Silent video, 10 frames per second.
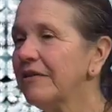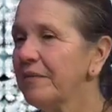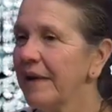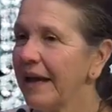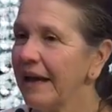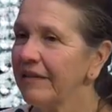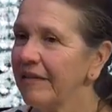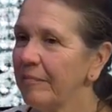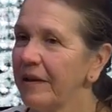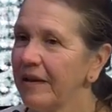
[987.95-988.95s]
why I ask
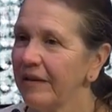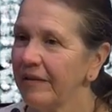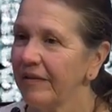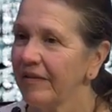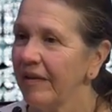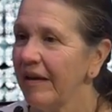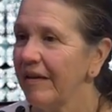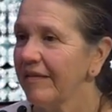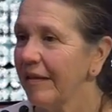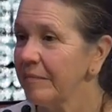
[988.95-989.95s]
that, because
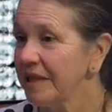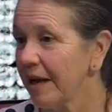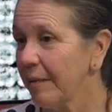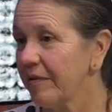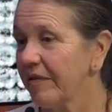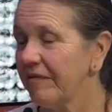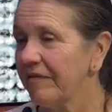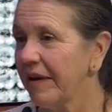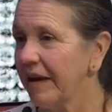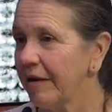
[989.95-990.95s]
sometimes
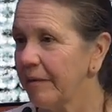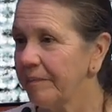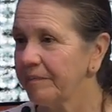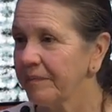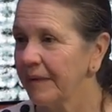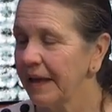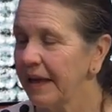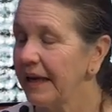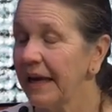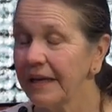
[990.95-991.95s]
if, and
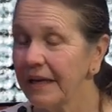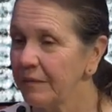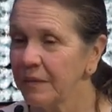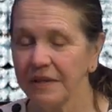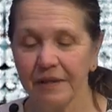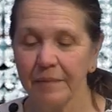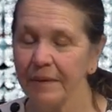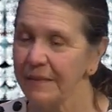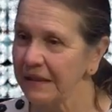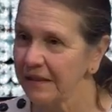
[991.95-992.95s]
I when
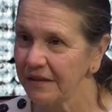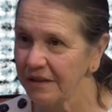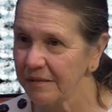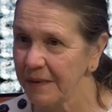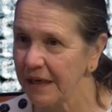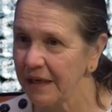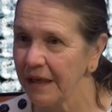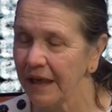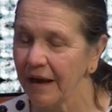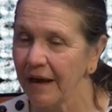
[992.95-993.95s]
somebody messages me,
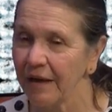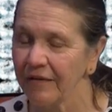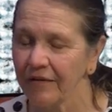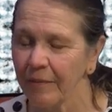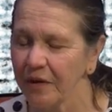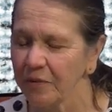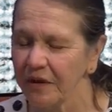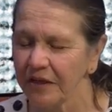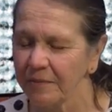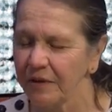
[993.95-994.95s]
like, I so much
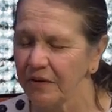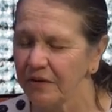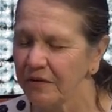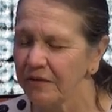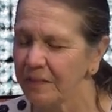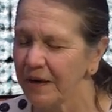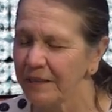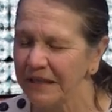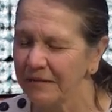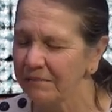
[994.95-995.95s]
want it to be good news, but I'm
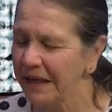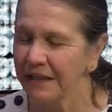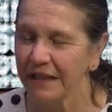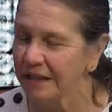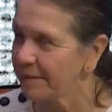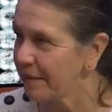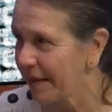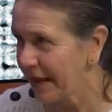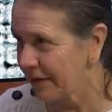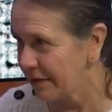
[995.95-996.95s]
expecting it to be
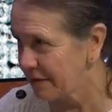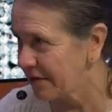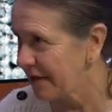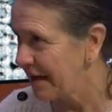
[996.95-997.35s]
bad news,